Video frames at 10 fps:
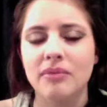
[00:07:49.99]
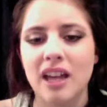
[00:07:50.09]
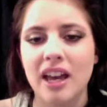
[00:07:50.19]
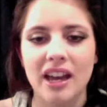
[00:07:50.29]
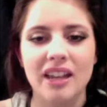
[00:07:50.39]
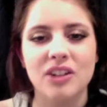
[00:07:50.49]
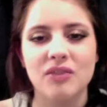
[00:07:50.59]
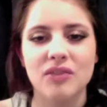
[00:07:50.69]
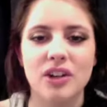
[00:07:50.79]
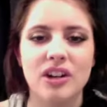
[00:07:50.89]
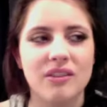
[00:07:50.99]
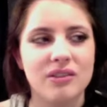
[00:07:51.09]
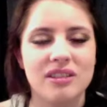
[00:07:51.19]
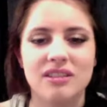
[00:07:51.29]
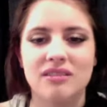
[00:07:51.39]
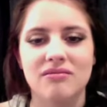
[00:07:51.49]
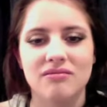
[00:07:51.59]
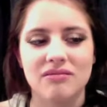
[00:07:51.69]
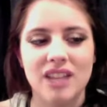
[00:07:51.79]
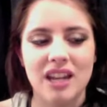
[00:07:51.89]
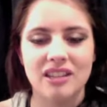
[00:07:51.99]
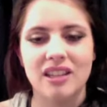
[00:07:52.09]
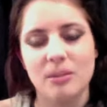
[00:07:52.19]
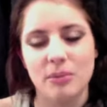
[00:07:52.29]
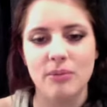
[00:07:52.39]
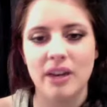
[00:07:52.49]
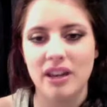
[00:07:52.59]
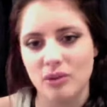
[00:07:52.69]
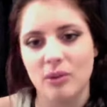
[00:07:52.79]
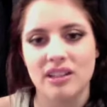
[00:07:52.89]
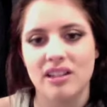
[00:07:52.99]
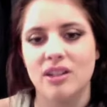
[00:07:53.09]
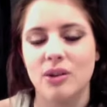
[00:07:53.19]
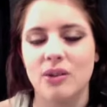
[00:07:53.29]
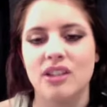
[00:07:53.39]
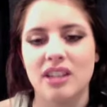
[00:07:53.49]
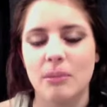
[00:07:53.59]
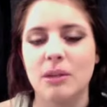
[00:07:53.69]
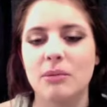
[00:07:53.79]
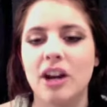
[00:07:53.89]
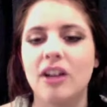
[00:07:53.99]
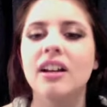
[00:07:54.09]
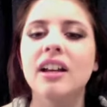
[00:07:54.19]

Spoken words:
I couldn't figure out anything to put my other ones in, so I just kept them there.